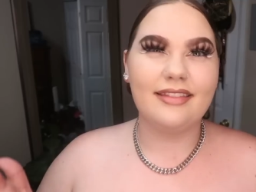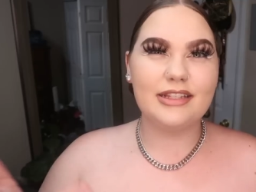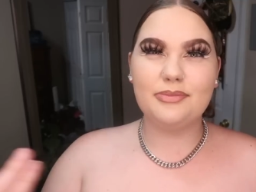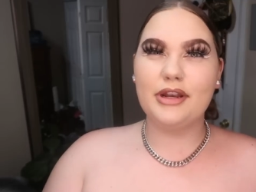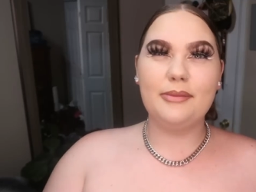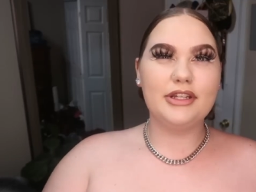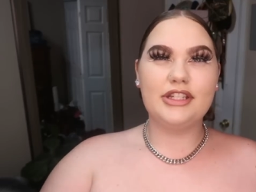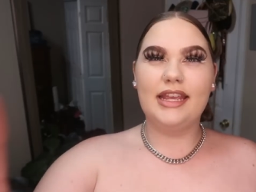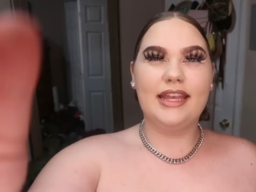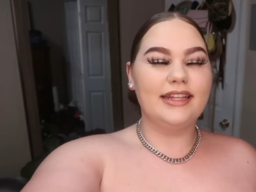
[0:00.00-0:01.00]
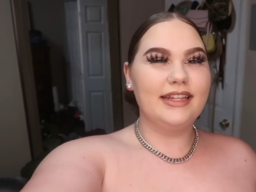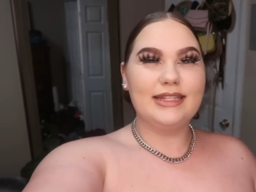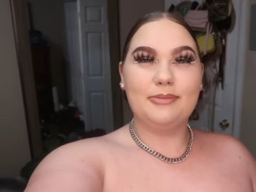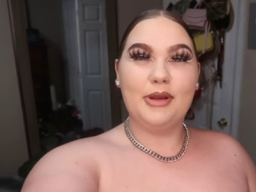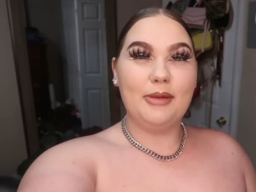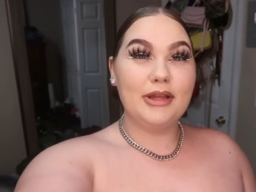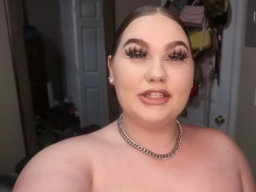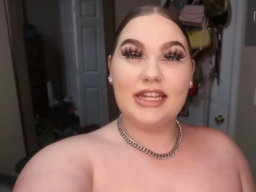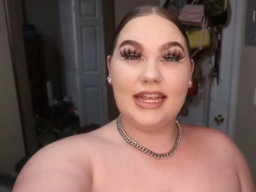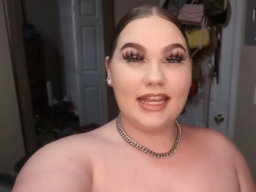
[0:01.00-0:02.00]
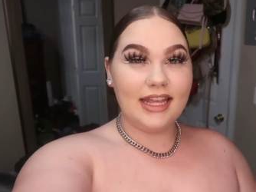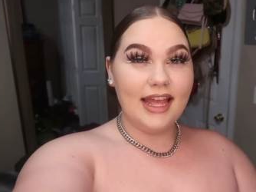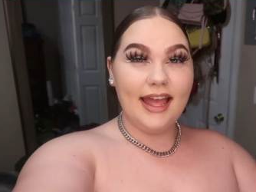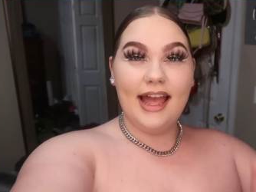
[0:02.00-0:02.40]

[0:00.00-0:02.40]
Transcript: That's pretty much it. That's pretty much it.